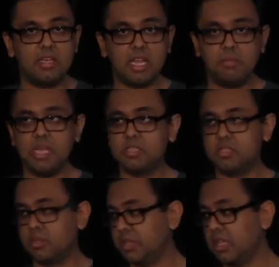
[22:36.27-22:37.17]

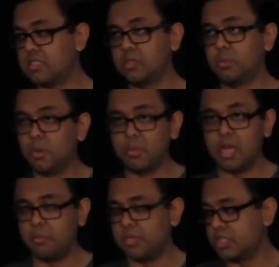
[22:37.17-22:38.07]
databases or with lots of work with
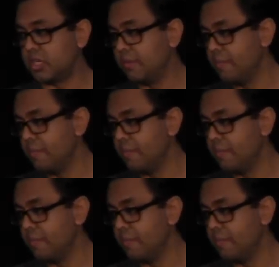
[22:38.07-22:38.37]
Omniture.